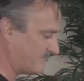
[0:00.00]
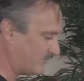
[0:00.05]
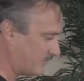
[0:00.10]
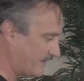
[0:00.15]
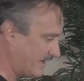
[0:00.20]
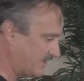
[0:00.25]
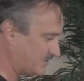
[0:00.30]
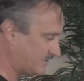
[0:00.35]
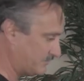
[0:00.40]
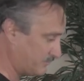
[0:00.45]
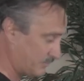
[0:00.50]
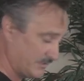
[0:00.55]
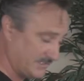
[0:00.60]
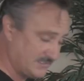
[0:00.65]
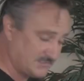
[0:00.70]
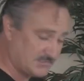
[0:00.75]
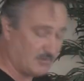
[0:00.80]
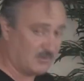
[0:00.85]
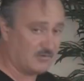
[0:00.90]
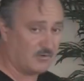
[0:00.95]
information,
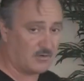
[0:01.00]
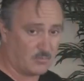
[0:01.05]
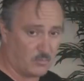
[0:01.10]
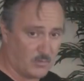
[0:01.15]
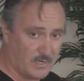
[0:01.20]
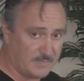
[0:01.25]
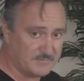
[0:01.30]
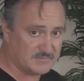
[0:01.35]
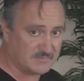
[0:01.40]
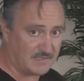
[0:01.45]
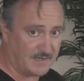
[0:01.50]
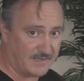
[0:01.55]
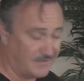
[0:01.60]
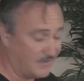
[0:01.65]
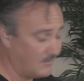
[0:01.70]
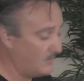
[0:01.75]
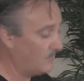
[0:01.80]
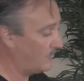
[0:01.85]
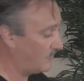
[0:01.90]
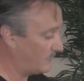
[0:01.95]
please go to our website,
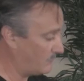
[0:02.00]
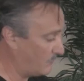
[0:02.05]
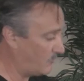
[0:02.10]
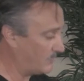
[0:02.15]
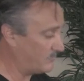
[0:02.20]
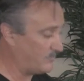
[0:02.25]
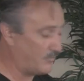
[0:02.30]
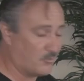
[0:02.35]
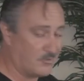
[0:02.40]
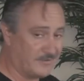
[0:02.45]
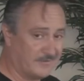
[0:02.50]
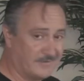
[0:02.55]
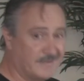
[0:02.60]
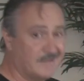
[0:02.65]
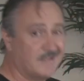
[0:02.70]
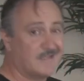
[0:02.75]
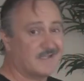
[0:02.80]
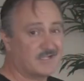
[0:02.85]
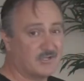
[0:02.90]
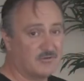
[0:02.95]
or more important,
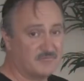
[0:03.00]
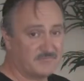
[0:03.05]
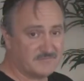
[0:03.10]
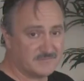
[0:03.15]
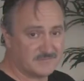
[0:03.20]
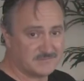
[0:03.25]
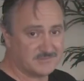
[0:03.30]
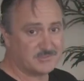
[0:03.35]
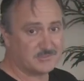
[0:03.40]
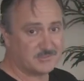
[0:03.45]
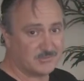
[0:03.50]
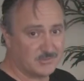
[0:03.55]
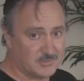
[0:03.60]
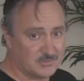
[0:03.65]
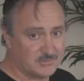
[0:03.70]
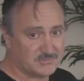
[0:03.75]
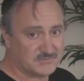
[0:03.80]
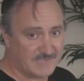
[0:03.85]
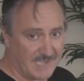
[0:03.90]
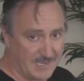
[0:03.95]
go visit your
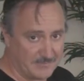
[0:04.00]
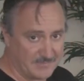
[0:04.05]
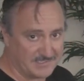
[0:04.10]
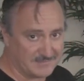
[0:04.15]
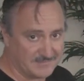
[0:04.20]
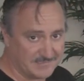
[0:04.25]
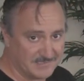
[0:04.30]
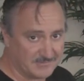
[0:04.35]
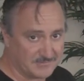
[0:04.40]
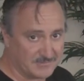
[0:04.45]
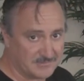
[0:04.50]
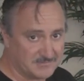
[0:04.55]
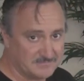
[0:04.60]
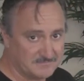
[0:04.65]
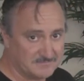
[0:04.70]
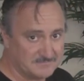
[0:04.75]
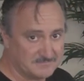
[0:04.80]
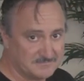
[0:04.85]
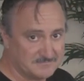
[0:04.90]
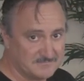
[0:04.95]
local Samick dealer.
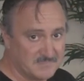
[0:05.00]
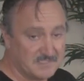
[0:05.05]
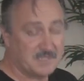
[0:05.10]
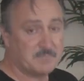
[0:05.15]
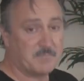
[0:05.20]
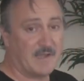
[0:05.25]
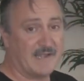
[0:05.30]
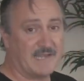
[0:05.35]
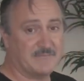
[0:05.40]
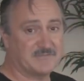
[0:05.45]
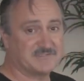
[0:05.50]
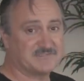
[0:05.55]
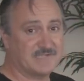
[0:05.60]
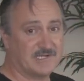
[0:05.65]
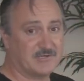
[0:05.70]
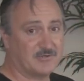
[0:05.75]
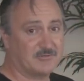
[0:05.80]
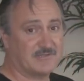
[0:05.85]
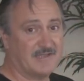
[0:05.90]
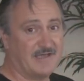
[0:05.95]
My name is
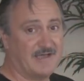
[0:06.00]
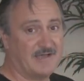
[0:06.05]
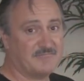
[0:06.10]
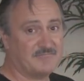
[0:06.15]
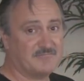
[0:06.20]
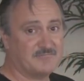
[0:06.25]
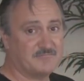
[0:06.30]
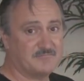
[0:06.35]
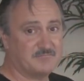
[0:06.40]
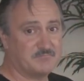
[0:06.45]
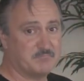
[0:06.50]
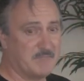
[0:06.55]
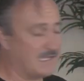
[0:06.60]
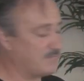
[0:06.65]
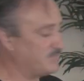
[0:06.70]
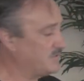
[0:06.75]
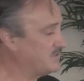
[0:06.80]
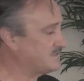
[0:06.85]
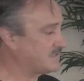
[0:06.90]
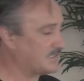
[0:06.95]
Daryl Huff.
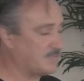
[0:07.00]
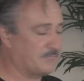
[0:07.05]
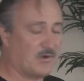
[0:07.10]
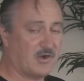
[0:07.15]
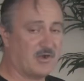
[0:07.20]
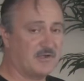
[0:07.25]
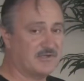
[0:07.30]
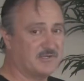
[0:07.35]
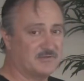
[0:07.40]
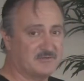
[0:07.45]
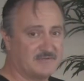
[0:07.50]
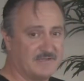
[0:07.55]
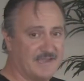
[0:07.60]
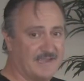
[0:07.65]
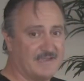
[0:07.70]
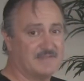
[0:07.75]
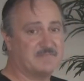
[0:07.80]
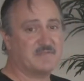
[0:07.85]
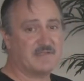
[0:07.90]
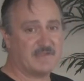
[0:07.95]
Make music a part of your
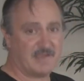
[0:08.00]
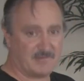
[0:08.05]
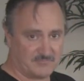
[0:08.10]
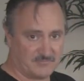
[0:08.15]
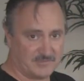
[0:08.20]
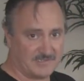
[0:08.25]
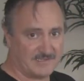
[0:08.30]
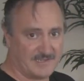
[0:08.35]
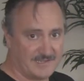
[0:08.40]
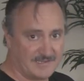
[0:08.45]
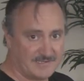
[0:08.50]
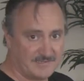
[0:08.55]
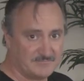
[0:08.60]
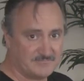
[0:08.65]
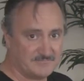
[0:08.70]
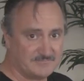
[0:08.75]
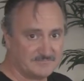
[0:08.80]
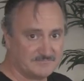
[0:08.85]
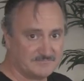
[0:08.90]
day every day.